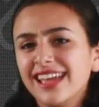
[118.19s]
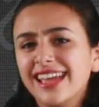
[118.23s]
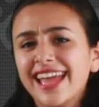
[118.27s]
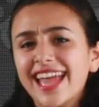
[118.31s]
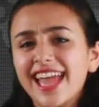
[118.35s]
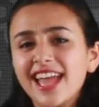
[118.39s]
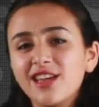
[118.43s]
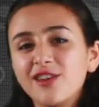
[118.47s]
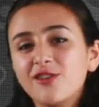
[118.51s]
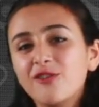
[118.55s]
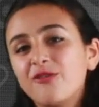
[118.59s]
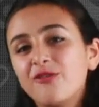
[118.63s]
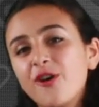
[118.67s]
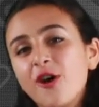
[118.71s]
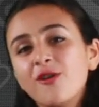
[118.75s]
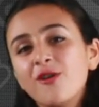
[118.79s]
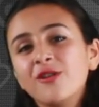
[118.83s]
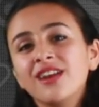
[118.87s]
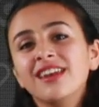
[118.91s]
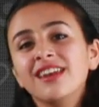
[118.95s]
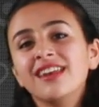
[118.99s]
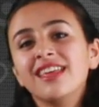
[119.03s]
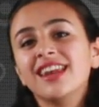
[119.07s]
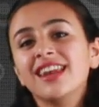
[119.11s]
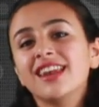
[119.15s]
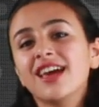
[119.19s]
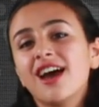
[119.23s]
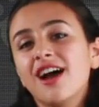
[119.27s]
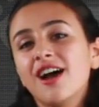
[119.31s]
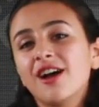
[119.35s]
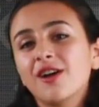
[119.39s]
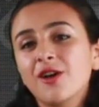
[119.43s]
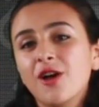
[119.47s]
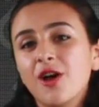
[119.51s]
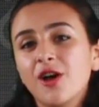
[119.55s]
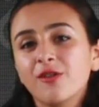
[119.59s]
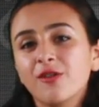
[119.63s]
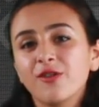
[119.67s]
Hink phonin in
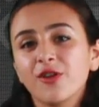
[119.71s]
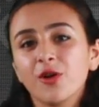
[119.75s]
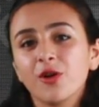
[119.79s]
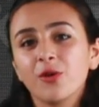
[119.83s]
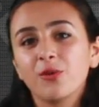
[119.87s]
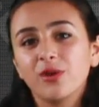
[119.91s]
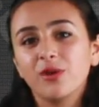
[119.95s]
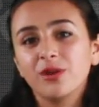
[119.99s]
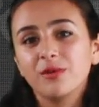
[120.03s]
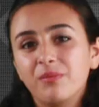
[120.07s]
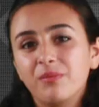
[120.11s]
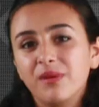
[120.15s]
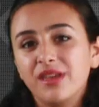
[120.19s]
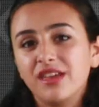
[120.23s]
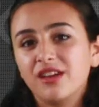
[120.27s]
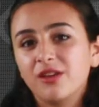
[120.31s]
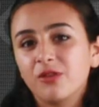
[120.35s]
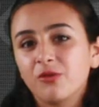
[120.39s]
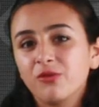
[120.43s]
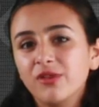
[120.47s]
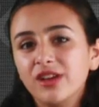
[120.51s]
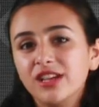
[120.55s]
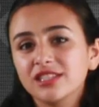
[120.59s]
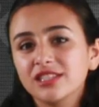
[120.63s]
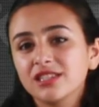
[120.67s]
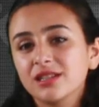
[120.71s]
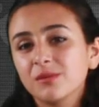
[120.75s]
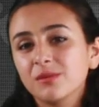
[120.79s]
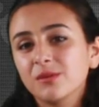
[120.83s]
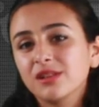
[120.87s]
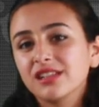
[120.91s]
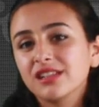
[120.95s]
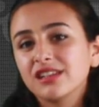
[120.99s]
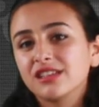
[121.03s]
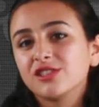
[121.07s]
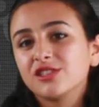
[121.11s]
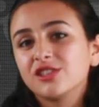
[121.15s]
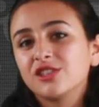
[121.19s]
hungover be a
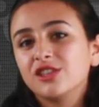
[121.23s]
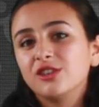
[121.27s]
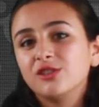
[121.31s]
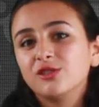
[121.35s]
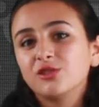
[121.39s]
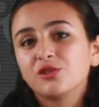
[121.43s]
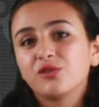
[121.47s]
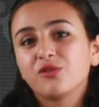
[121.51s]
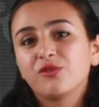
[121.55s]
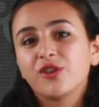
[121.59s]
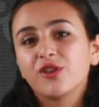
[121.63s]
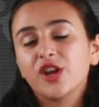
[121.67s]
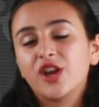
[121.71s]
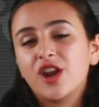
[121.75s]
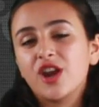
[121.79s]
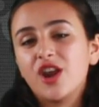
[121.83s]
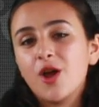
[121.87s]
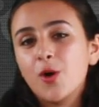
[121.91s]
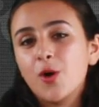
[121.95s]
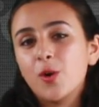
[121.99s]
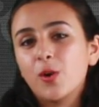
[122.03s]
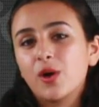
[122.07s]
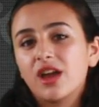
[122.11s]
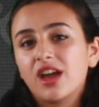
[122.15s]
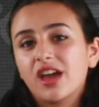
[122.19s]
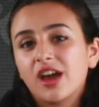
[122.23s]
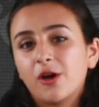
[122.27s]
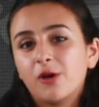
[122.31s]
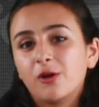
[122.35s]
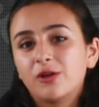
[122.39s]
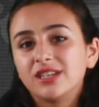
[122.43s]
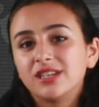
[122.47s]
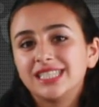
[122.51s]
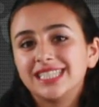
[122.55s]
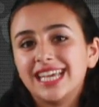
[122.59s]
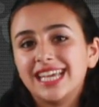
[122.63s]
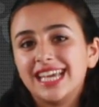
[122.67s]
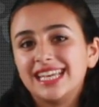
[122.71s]
reasonable excuse for no
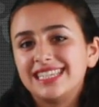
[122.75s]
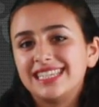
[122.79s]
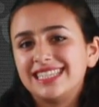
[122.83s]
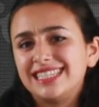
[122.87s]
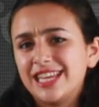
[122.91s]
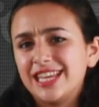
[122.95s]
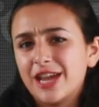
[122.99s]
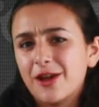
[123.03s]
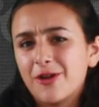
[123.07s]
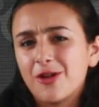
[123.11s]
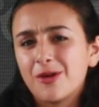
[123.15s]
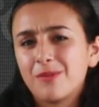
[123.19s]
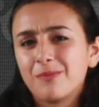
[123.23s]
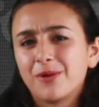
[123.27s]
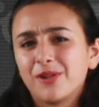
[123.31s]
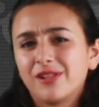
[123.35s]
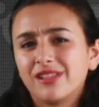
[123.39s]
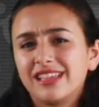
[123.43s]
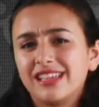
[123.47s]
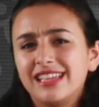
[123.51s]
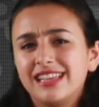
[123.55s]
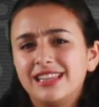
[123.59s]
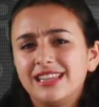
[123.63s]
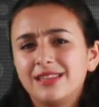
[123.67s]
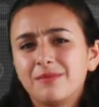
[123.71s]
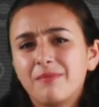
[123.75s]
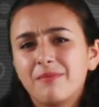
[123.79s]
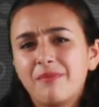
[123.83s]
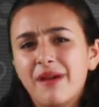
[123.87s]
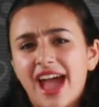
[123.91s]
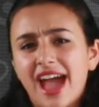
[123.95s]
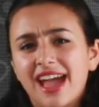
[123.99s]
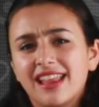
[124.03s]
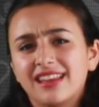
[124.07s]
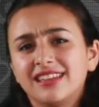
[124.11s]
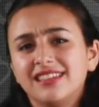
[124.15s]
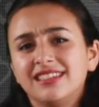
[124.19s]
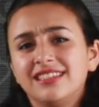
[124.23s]
goin' to Darimple in
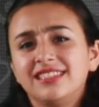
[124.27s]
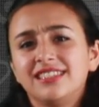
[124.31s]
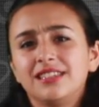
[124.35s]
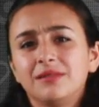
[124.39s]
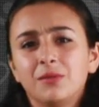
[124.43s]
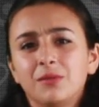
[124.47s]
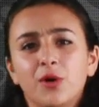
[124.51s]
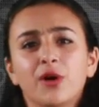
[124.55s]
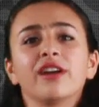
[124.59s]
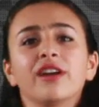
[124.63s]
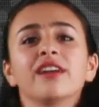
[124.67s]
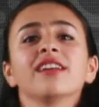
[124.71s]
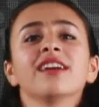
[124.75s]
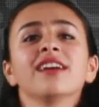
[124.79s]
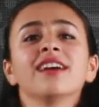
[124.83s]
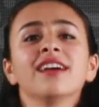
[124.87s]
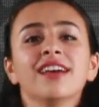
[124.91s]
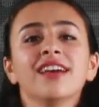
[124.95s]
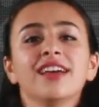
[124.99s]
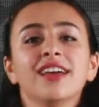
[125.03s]
Patna de Morn.